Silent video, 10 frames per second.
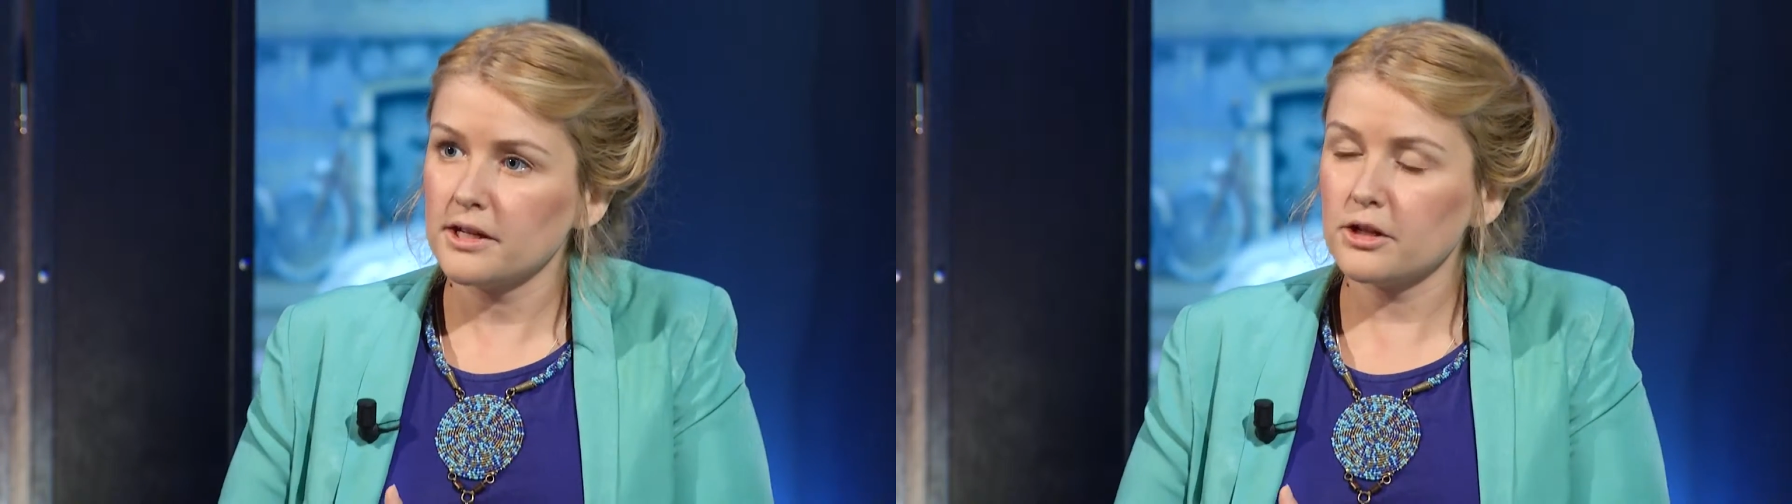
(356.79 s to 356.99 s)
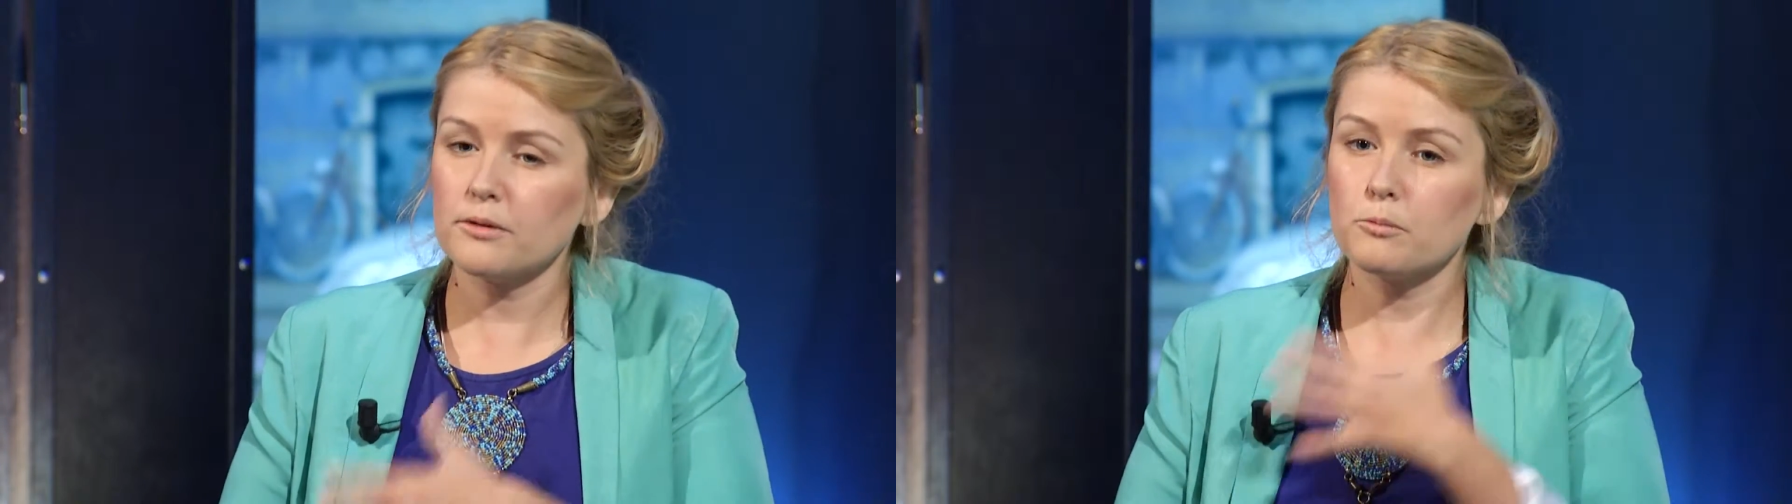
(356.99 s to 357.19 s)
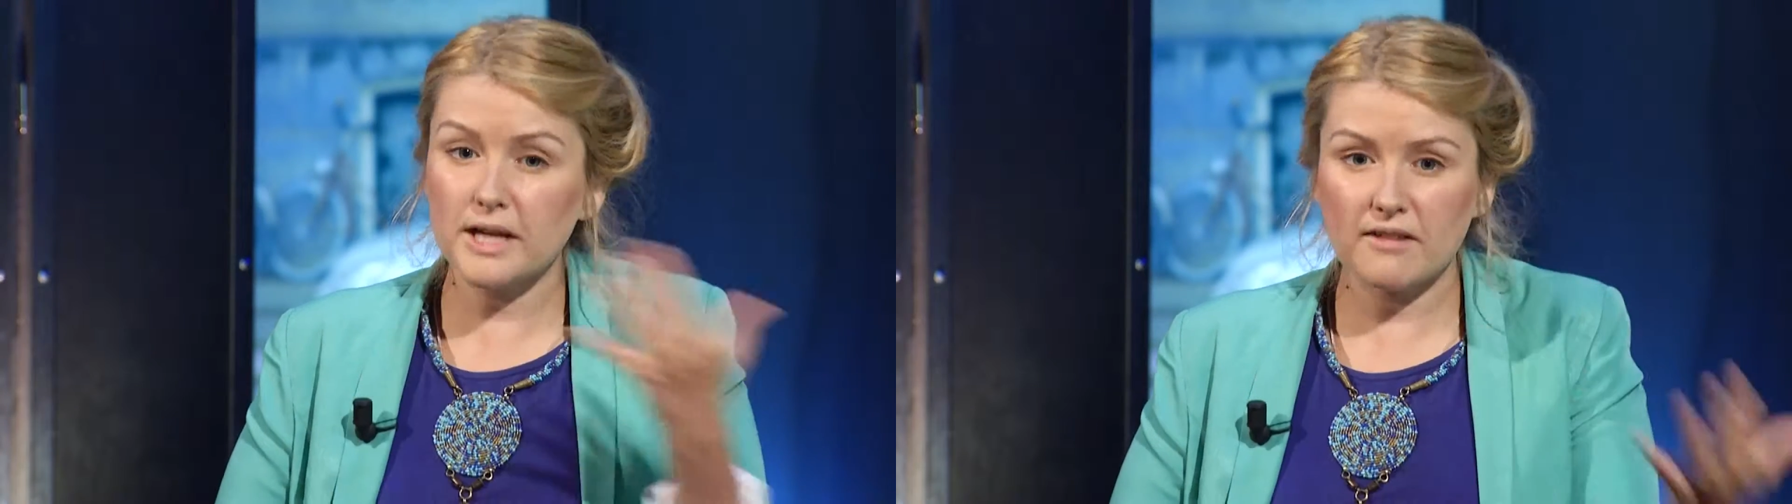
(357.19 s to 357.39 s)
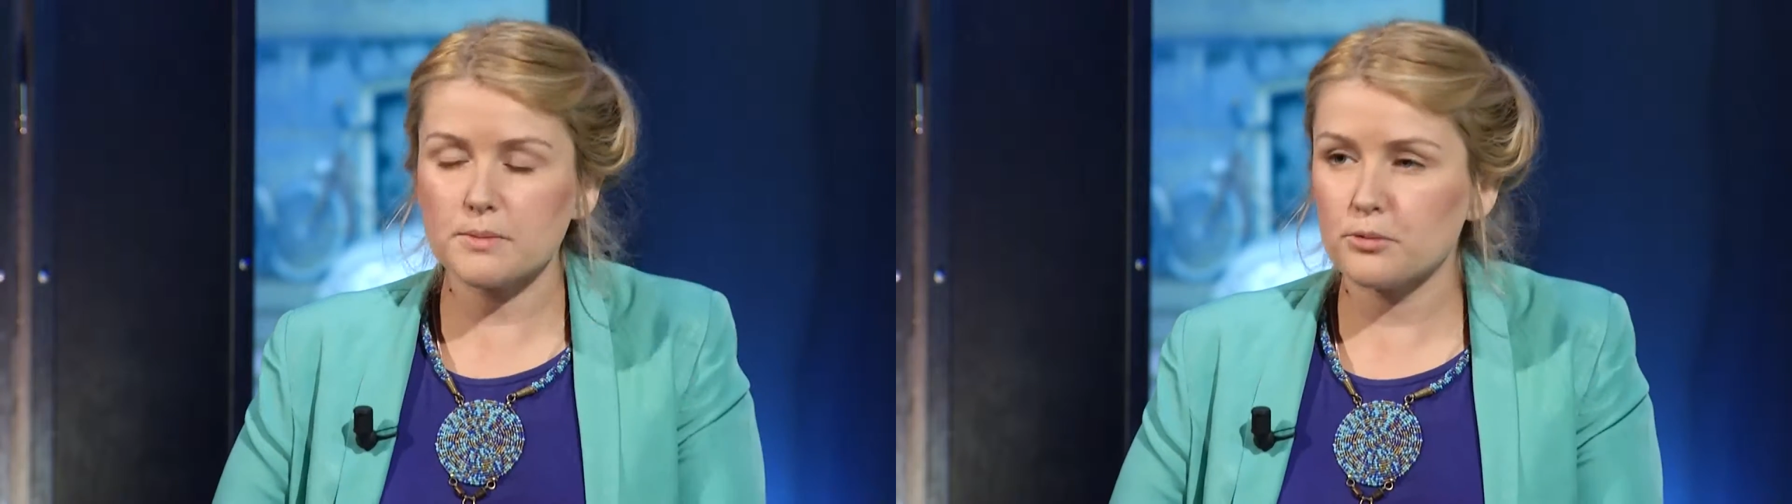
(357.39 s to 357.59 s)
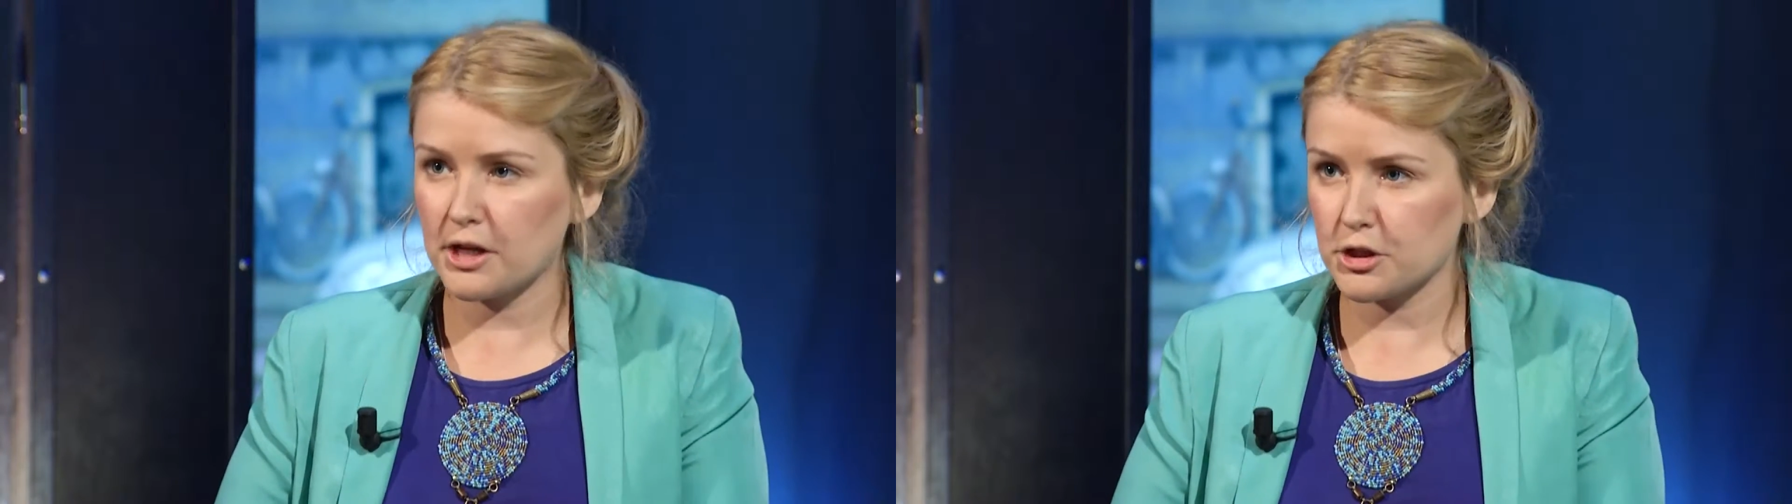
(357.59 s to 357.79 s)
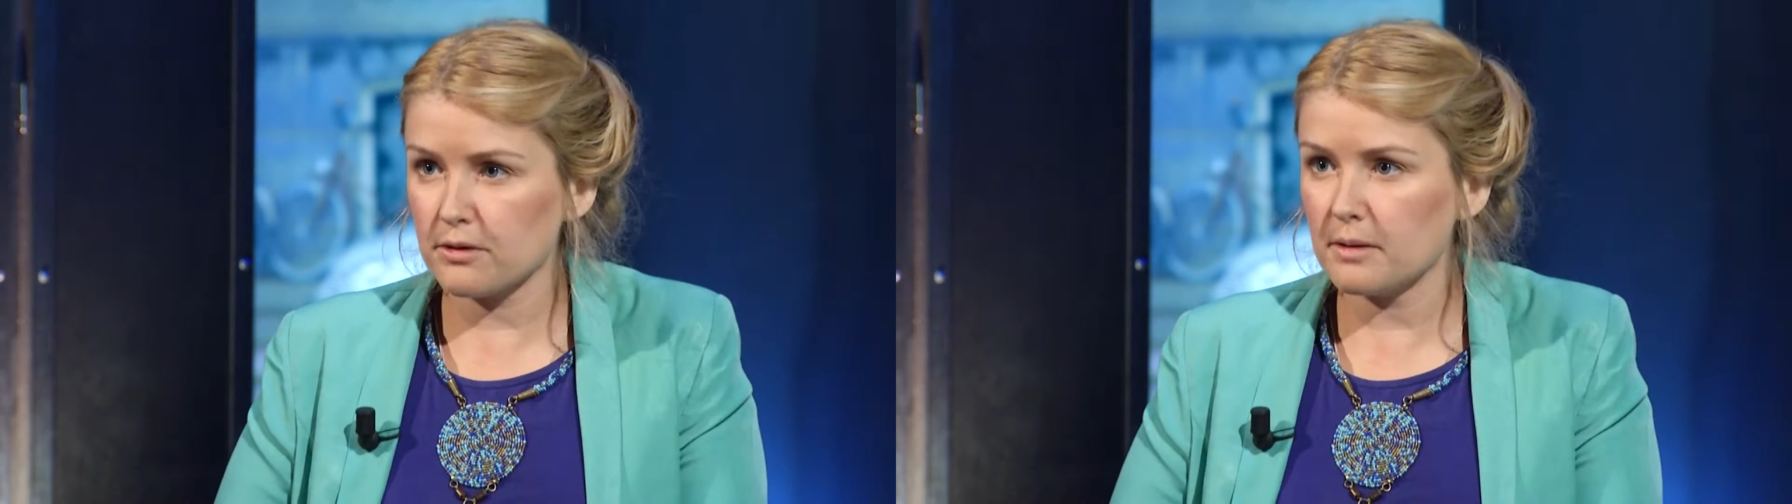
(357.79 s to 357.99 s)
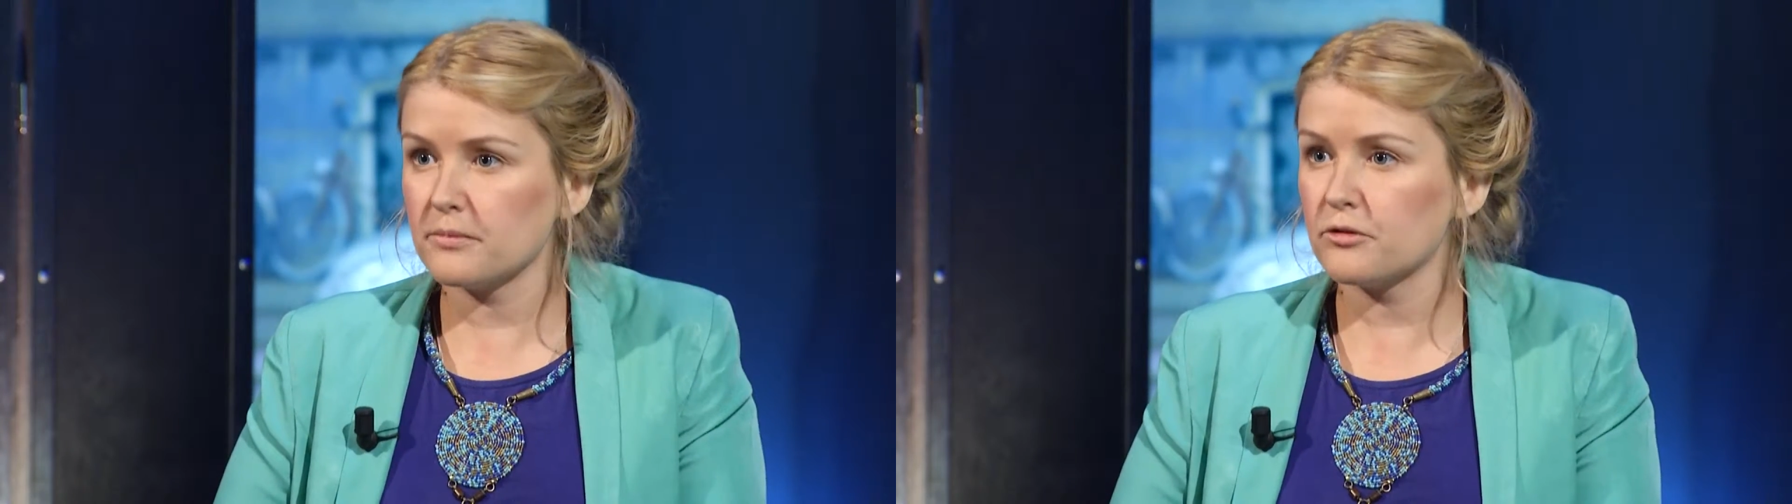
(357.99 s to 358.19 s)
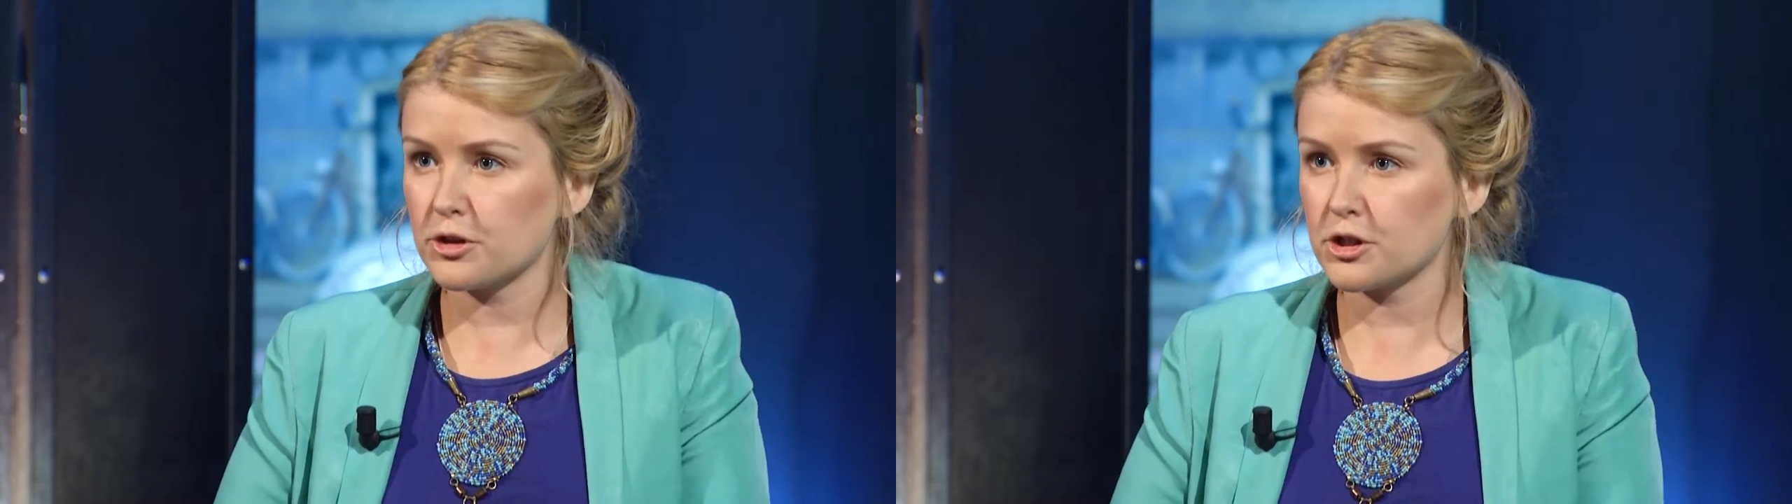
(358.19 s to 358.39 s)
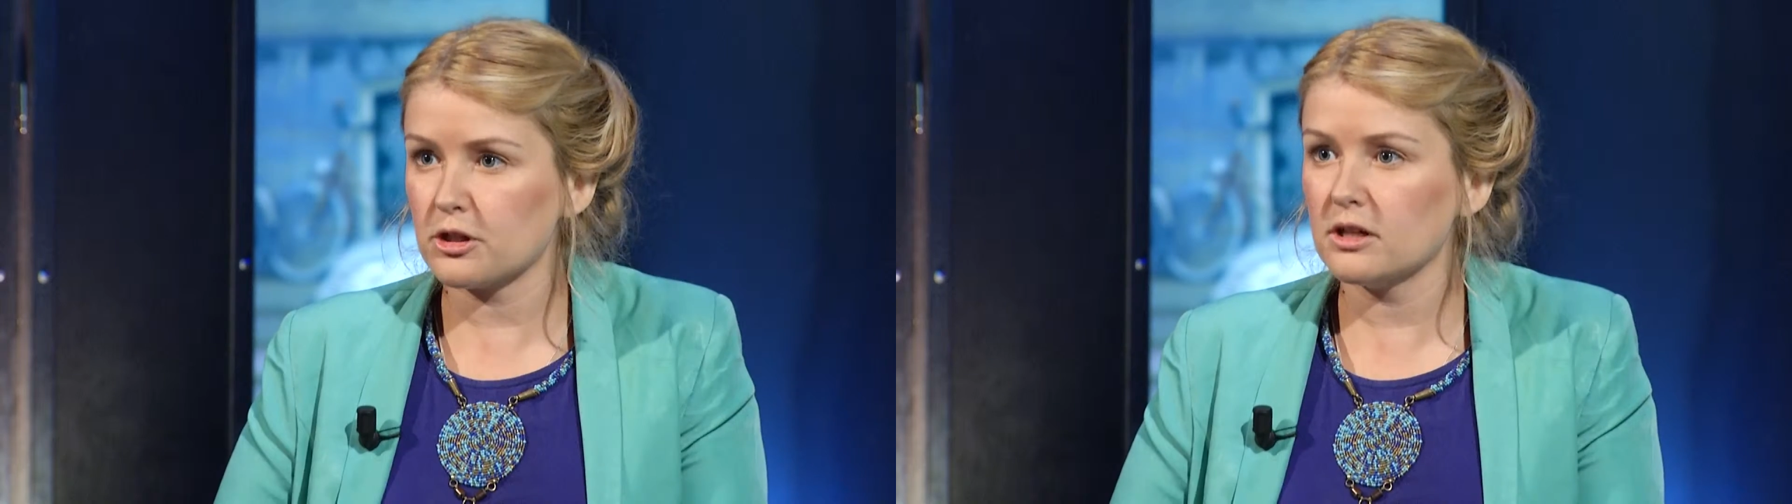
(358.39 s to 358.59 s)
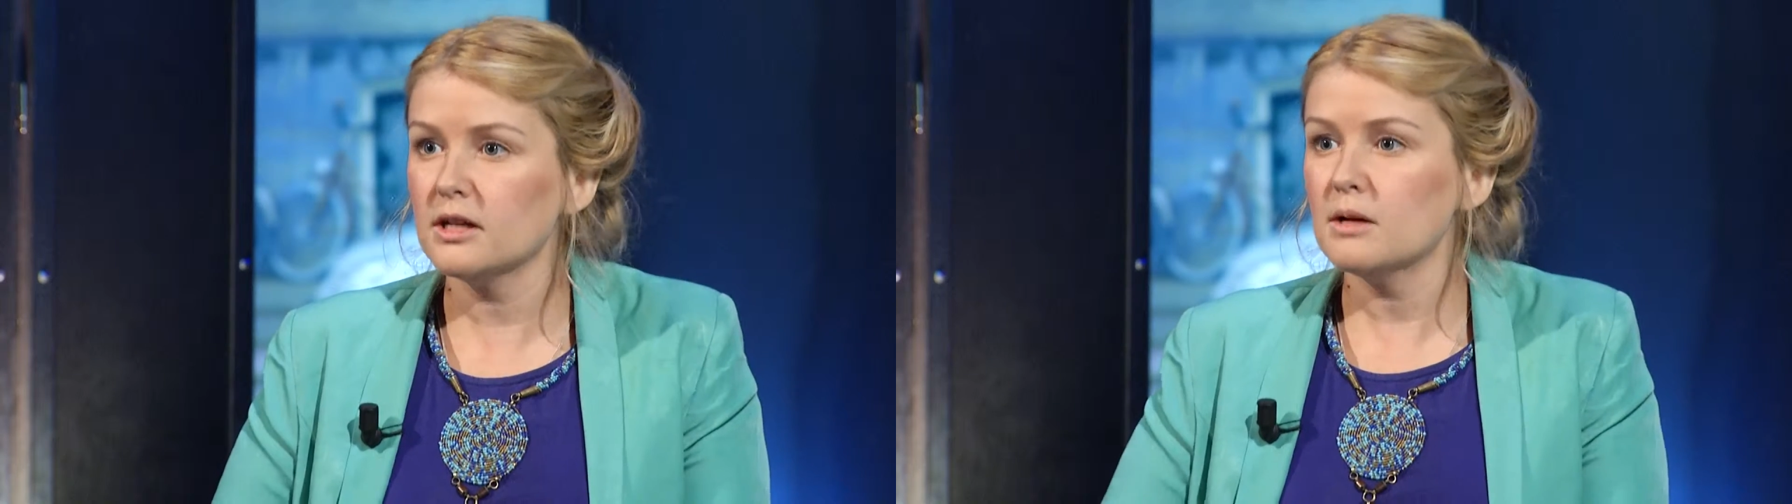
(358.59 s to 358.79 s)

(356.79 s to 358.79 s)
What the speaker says: We have to pressure them for sure,